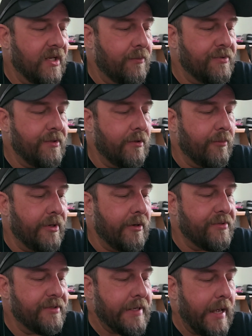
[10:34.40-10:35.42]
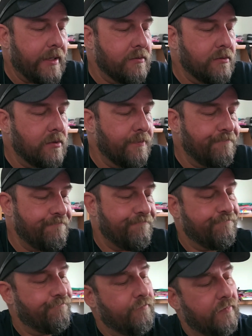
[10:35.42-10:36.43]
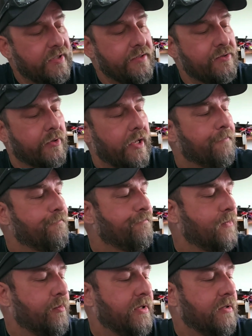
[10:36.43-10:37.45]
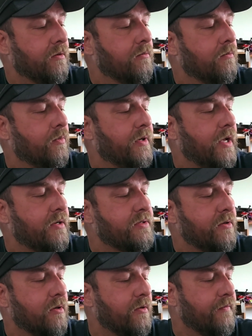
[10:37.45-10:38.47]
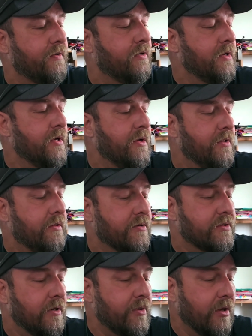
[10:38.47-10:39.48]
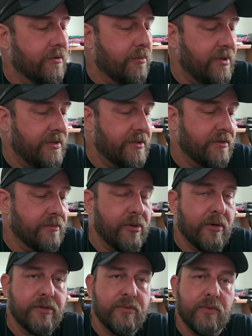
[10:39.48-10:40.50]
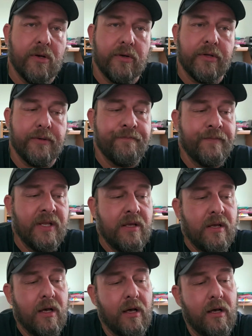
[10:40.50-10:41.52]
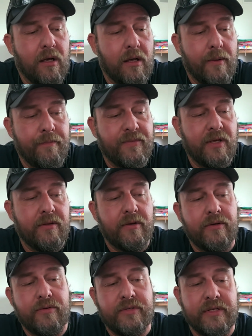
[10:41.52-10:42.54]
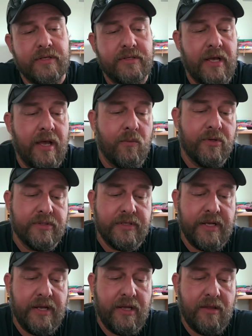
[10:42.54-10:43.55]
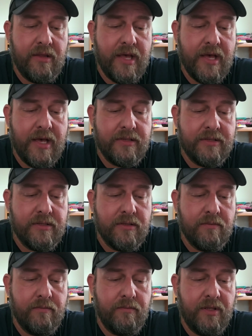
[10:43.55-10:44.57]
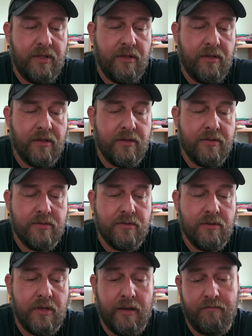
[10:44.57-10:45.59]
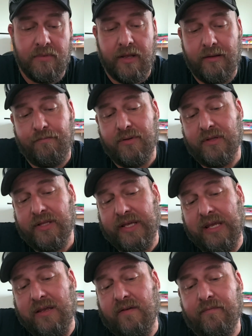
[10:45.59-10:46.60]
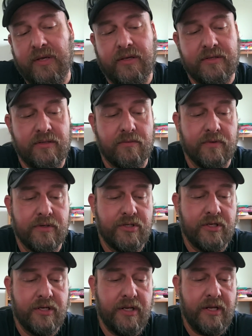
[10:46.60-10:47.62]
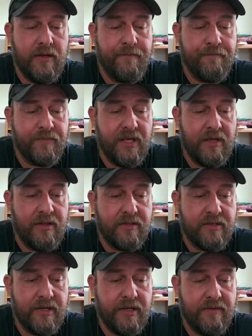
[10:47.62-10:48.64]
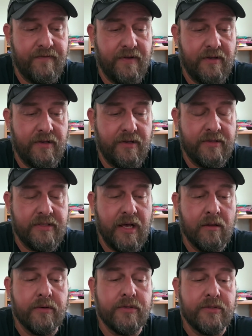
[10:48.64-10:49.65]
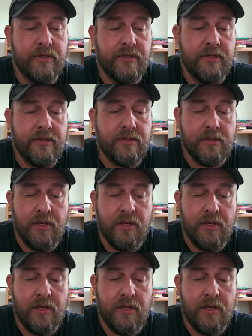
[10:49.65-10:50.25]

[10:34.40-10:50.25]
was a little bit upset. But that's okay. No big deal. We got it solved. They're sending me out the pieces and parts. We're all good. The other good news is I will say that because I believe because of the rigidity and the tight fit and tolerance to this,